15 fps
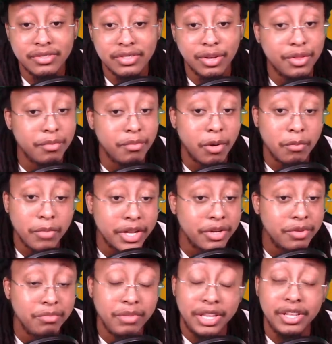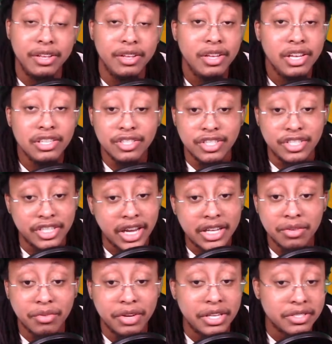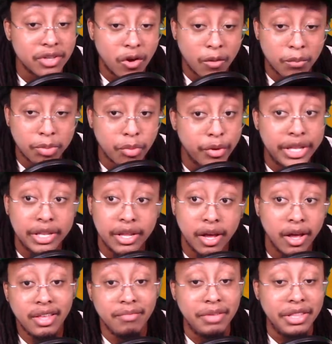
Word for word: So the momentum and the trajectory is all pointing up.